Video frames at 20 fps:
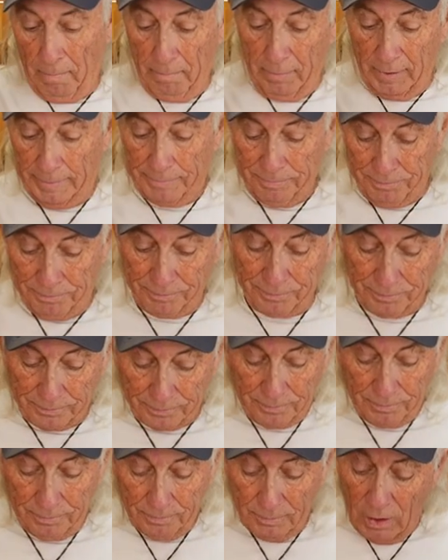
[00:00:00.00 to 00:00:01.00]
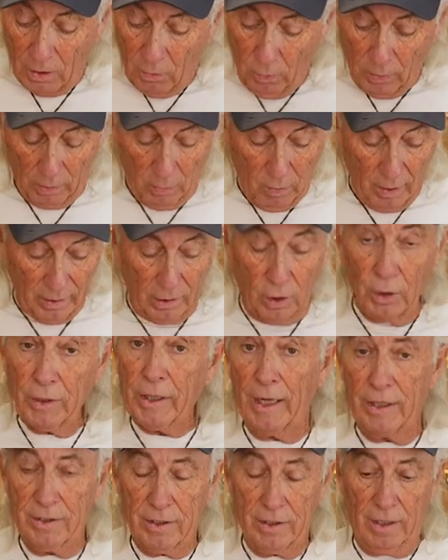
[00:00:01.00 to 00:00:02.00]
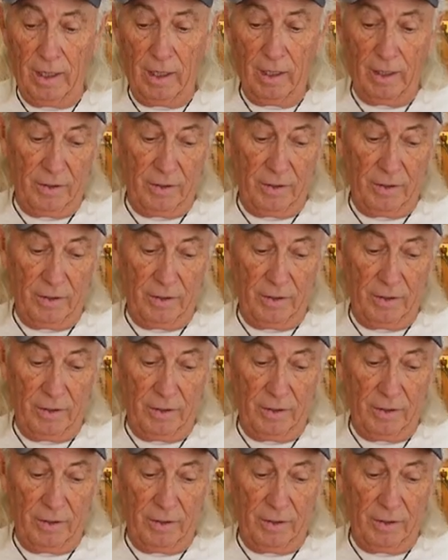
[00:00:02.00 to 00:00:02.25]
But what I want to look at today,